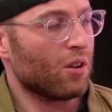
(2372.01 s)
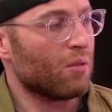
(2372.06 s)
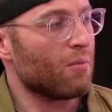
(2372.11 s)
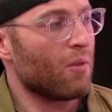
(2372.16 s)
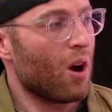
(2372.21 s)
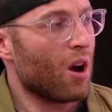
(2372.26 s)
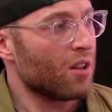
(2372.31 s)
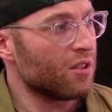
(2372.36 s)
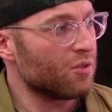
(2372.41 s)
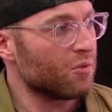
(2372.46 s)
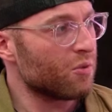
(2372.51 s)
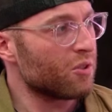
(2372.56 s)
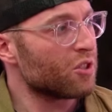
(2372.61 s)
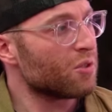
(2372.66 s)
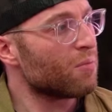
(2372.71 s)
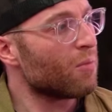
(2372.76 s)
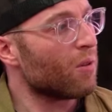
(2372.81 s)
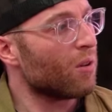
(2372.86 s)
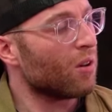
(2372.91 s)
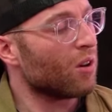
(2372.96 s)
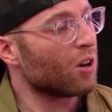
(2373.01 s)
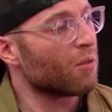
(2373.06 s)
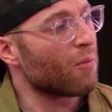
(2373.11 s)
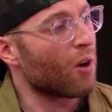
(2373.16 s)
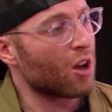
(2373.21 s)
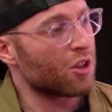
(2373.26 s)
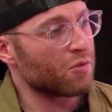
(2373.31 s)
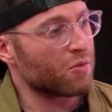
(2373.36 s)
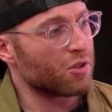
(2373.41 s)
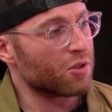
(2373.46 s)

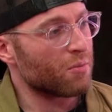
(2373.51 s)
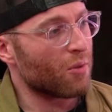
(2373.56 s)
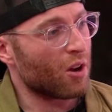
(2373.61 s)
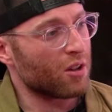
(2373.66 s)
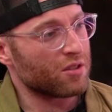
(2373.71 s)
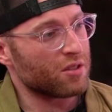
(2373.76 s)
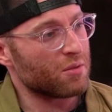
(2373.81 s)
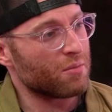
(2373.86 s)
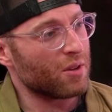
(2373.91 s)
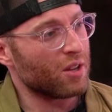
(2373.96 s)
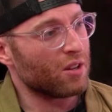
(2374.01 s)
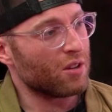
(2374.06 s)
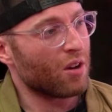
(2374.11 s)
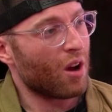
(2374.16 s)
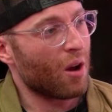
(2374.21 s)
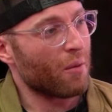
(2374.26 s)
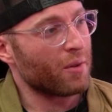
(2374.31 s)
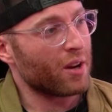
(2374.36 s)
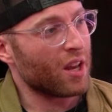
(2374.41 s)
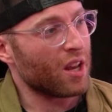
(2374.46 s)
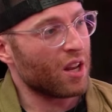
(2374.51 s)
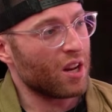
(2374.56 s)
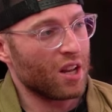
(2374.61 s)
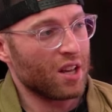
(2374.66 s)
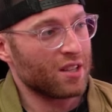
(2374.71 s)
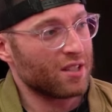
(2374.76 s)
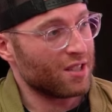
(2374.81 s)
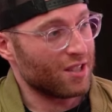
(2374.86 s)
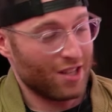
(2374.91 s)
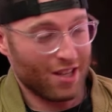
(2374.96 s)
Armand's response to being
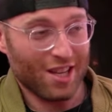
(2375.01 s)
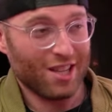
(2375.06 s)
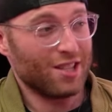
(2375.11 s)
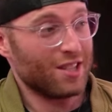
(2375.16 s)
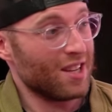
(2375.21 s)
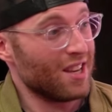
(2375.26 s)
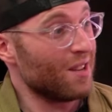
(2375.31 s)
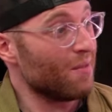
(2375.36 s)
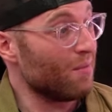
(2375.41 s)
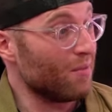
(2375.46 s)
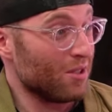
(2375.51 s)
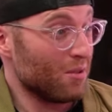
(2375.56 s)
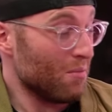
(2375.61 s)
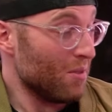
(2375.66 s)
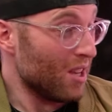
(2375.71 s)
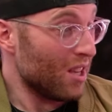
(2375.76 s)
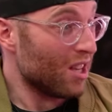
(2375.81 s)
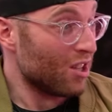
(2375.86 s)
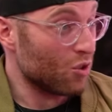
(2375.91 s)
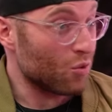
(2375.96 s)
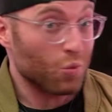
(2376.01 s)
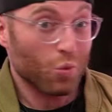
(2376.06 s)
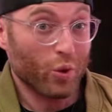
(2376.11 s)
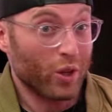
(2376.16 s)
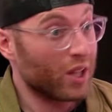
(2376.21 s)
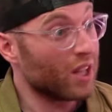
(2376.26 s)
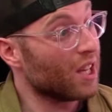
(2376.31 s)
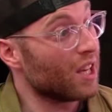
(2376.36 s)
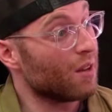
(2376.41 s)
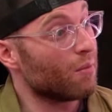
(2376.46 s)
nominated is, it's him to me, it's
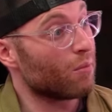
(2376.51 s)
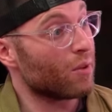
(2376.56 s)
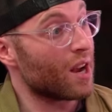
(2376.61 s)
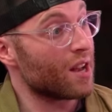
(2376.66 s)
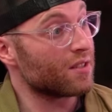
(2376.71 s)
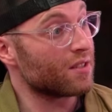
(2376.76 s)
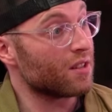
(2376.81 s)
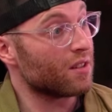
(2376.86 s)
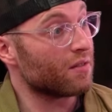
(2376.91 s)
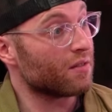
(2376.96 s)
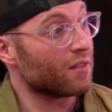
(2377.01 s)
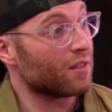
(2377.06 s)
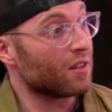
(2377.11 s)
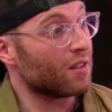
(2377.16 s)
really impressive.